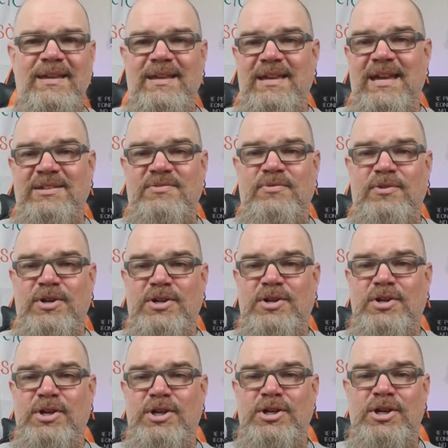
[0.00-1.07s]
As for a
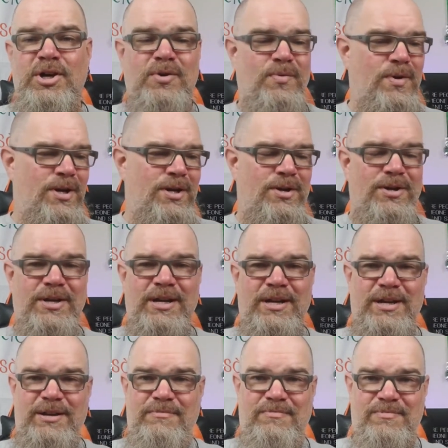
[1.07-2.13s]
clear-cut winner
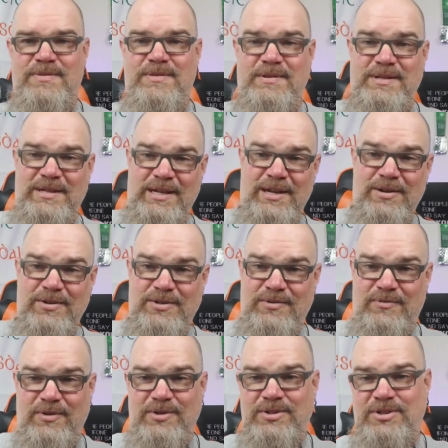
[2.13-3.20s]
in the tiers
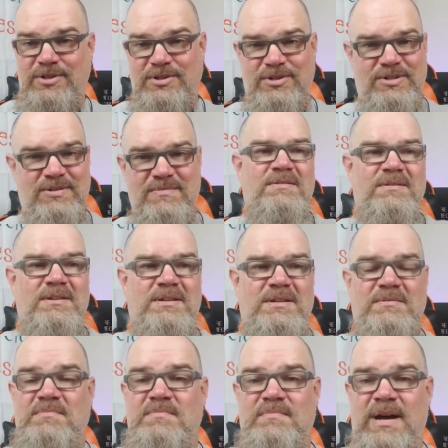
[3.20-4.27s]
versus the
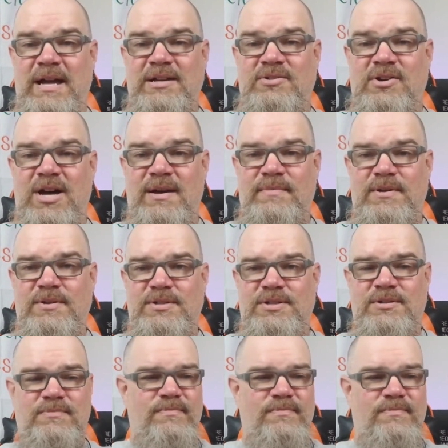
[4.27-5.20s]
My Kilometers,